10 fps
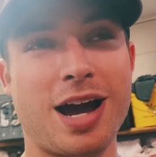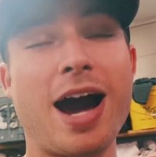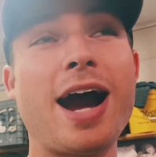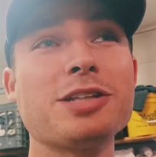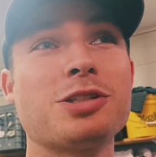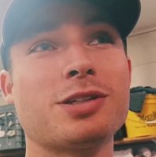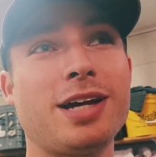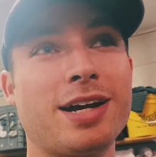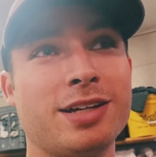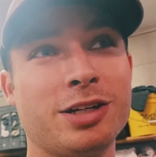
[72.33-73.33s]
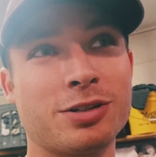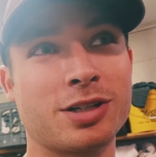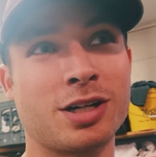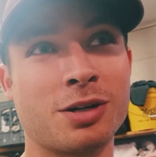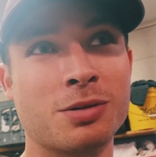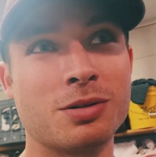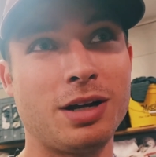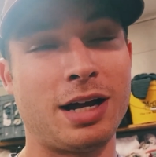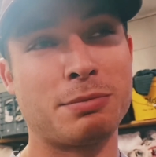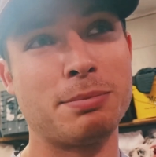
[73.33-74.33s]
I took that a year ago.
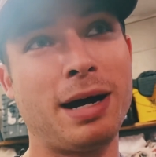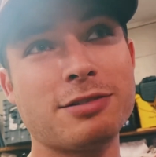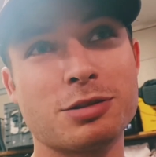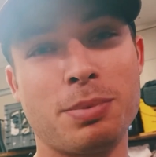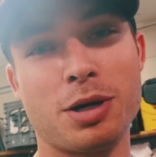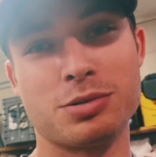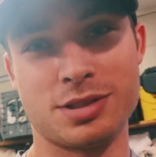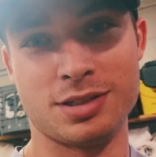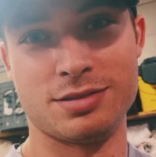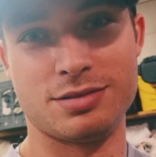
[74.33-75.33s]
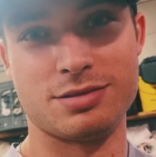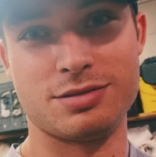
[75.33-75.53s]
I'm about to post it